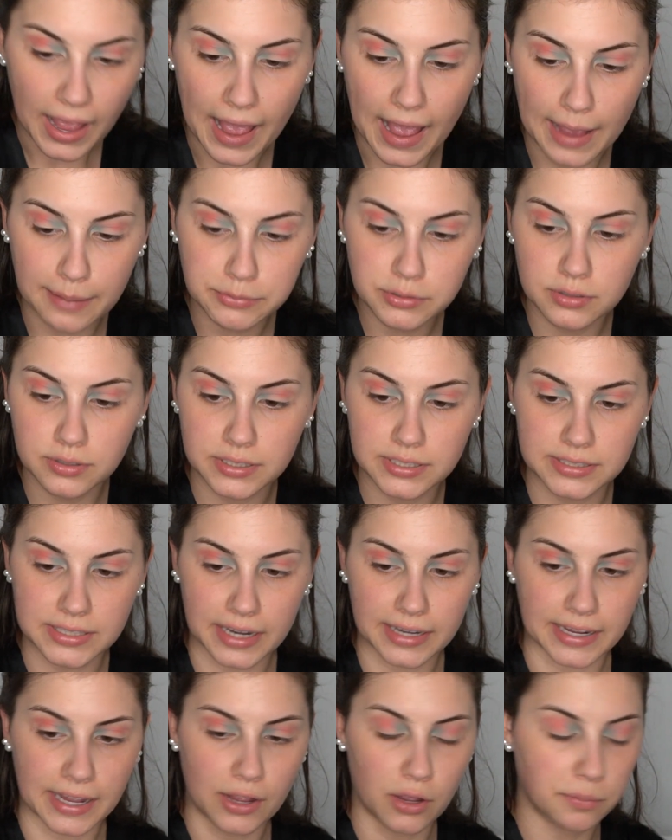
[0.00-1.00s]
Absolutely
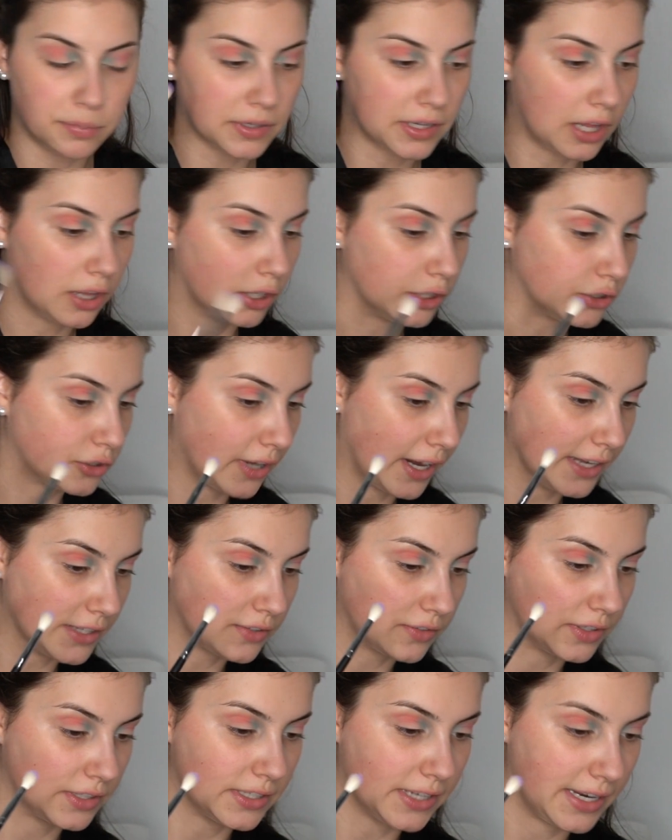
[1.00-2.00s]
stunning. I hope the color
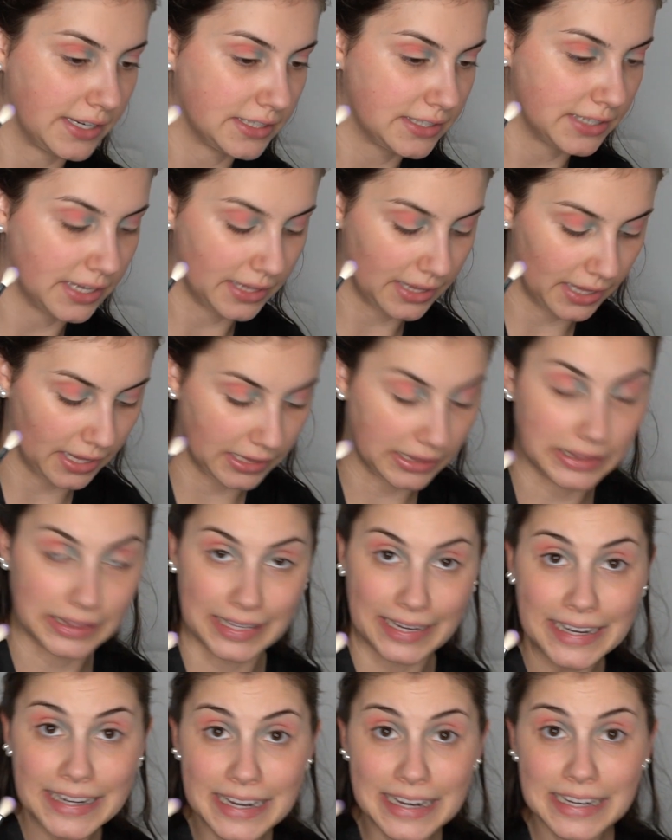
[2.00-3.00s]
transfers nice to the
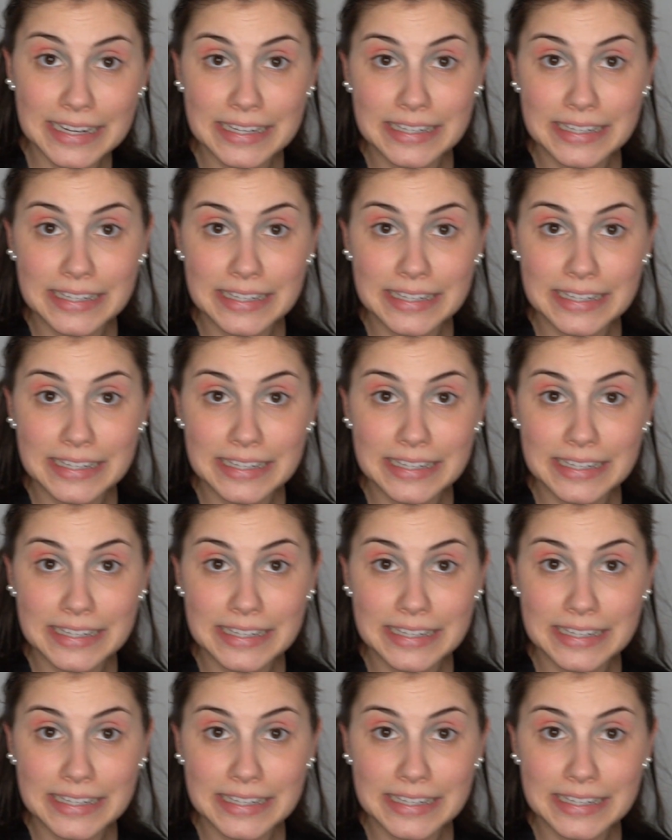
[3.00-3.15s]
lid.